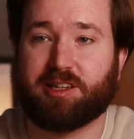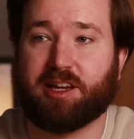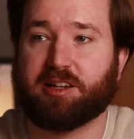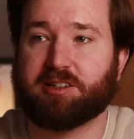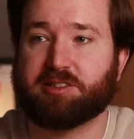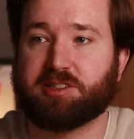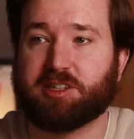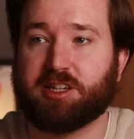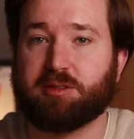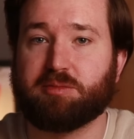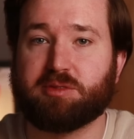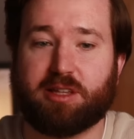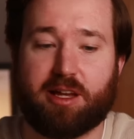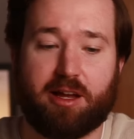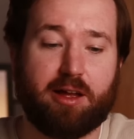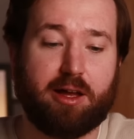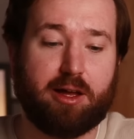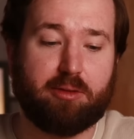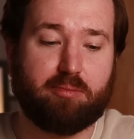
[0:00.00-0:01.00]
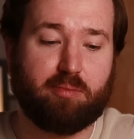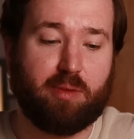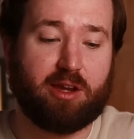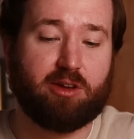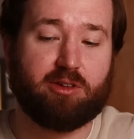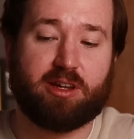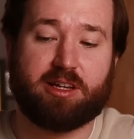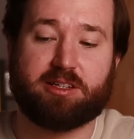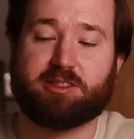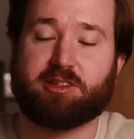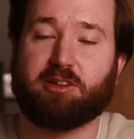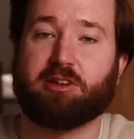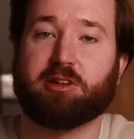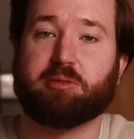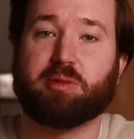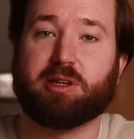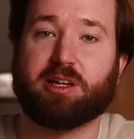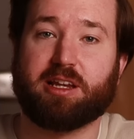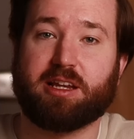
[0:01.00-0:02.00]
tax schemes that may not
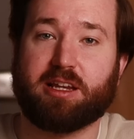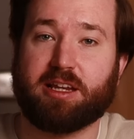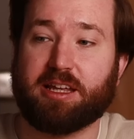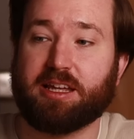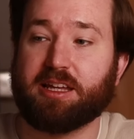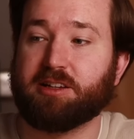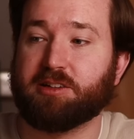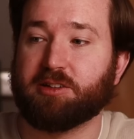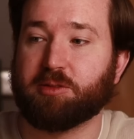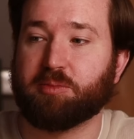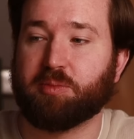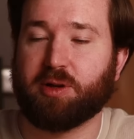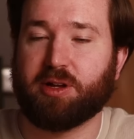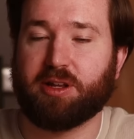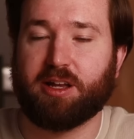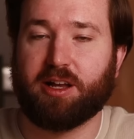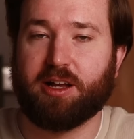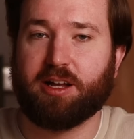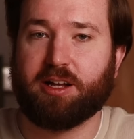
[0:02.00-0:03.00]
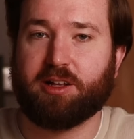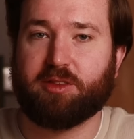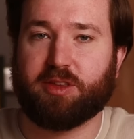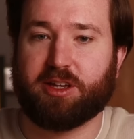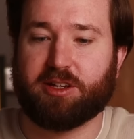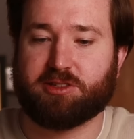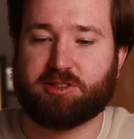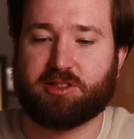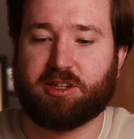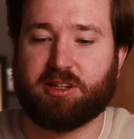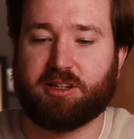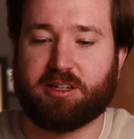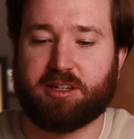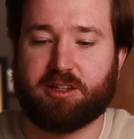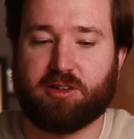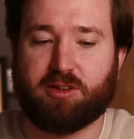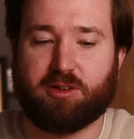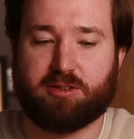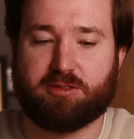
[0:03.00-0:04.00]
necessarily be illegal, but they are
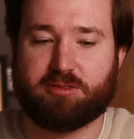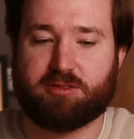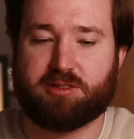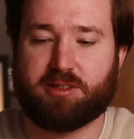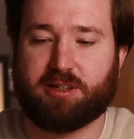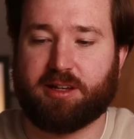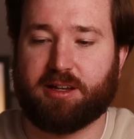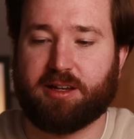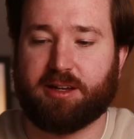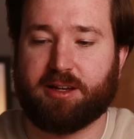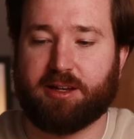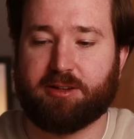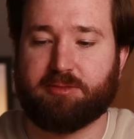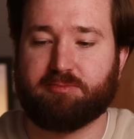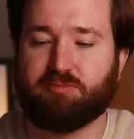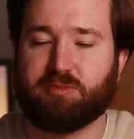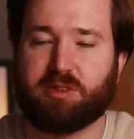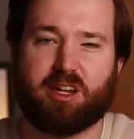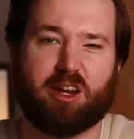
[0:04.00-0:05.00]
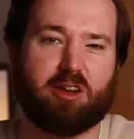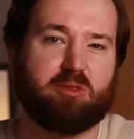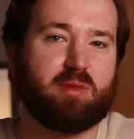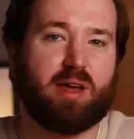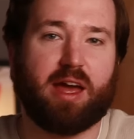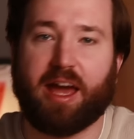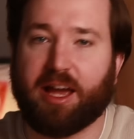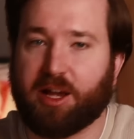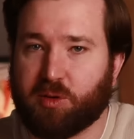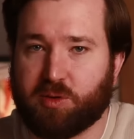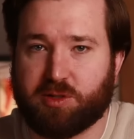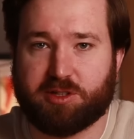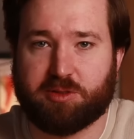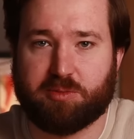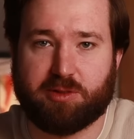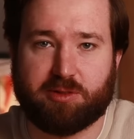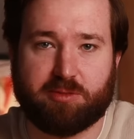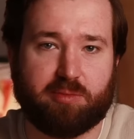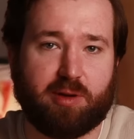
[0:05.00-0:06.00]
certainly not,
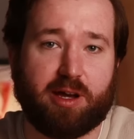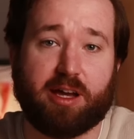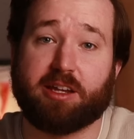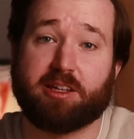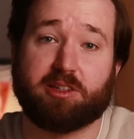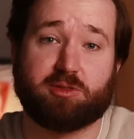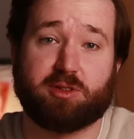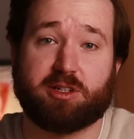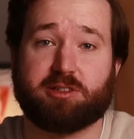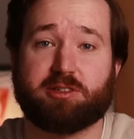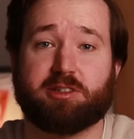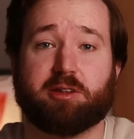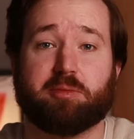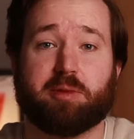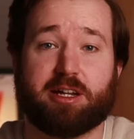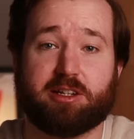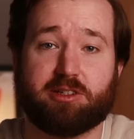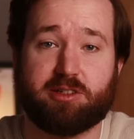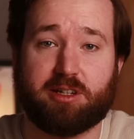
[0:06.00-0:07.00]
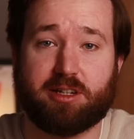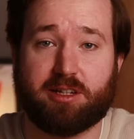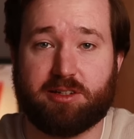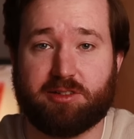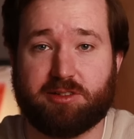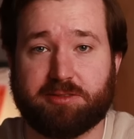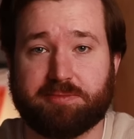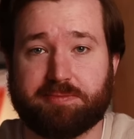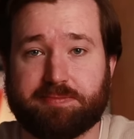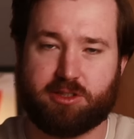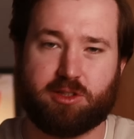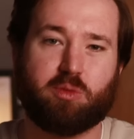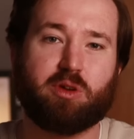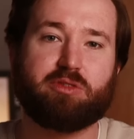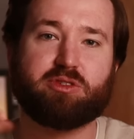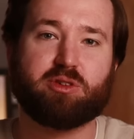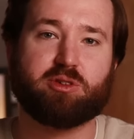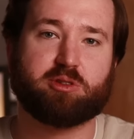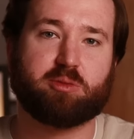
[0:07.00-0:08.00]
equitable by any stretch of the imagination. So
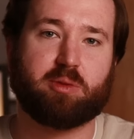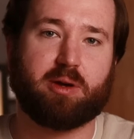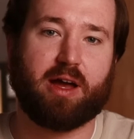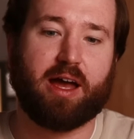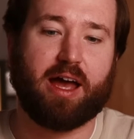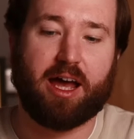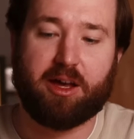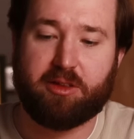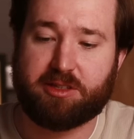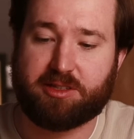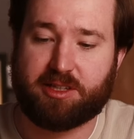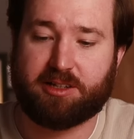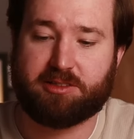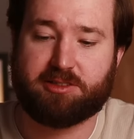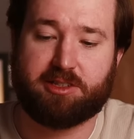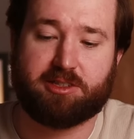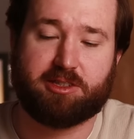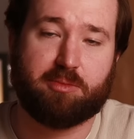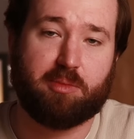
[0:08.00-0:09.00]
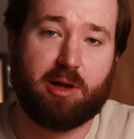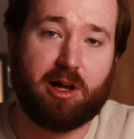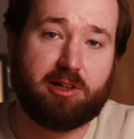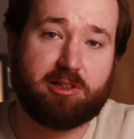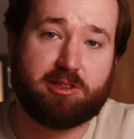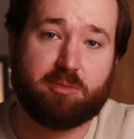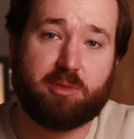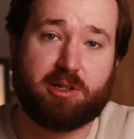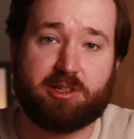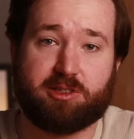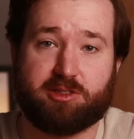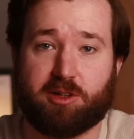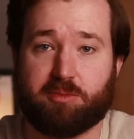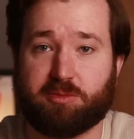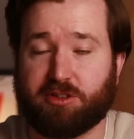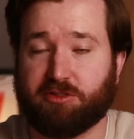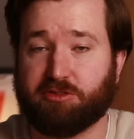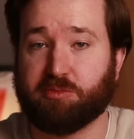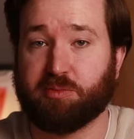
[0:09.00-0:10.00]
we've talked about how the tax system ultimately
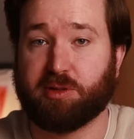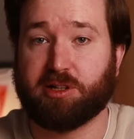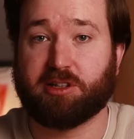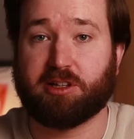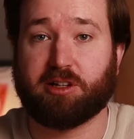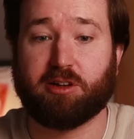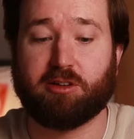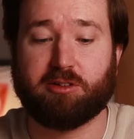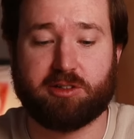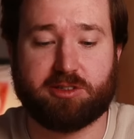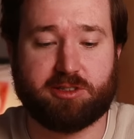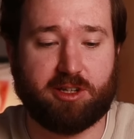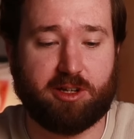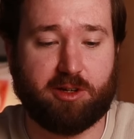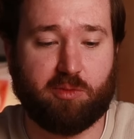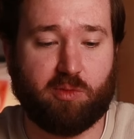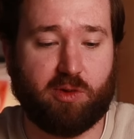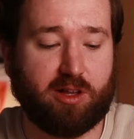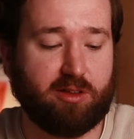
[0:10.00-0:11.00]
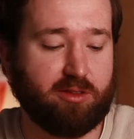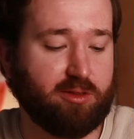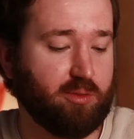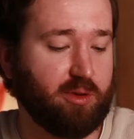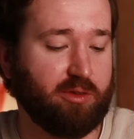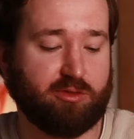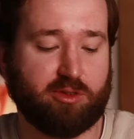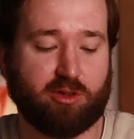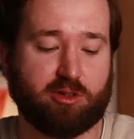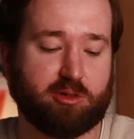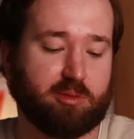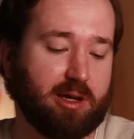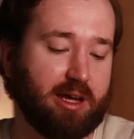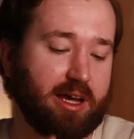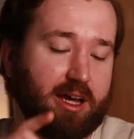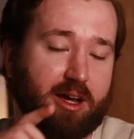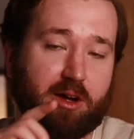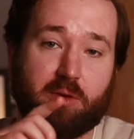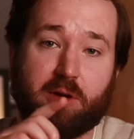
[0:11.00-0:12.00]
stops you from building longer term wealth. We've talked about
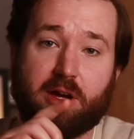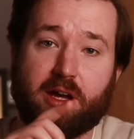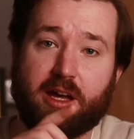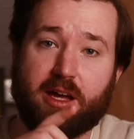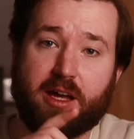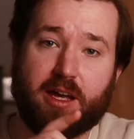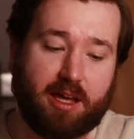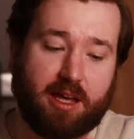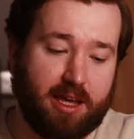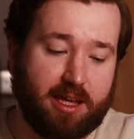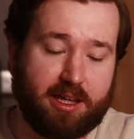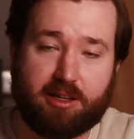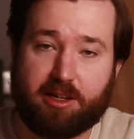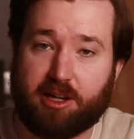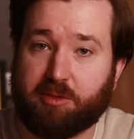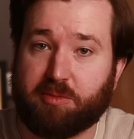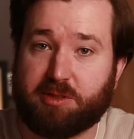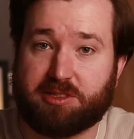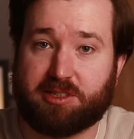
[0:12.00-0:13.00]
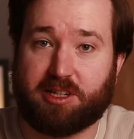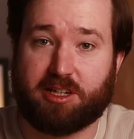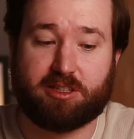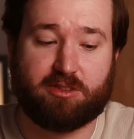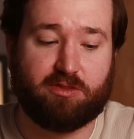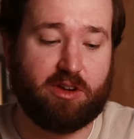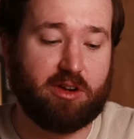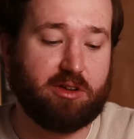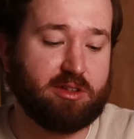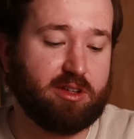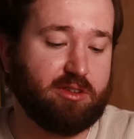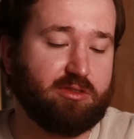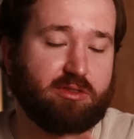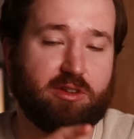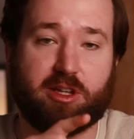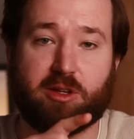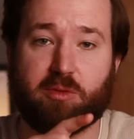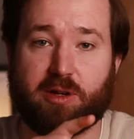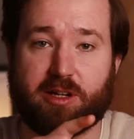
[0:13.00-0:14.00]
how income is taxed very
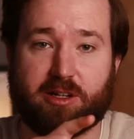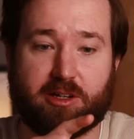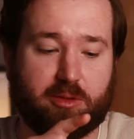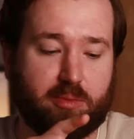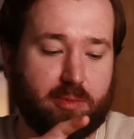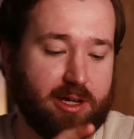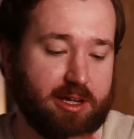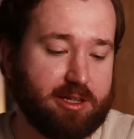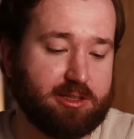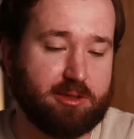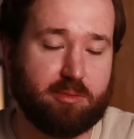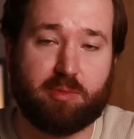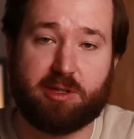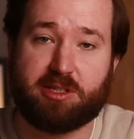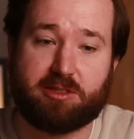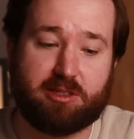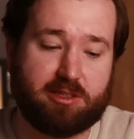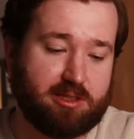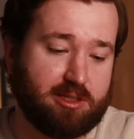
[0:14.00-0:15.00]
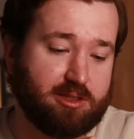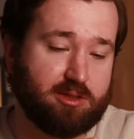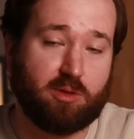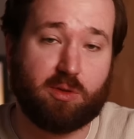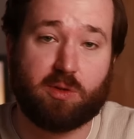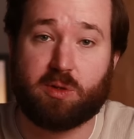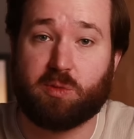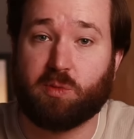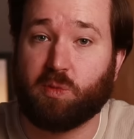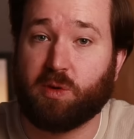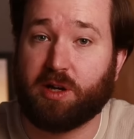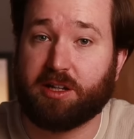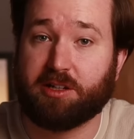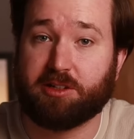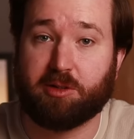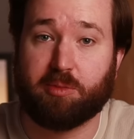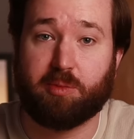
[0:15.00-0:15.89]
differently when compared to businesses or when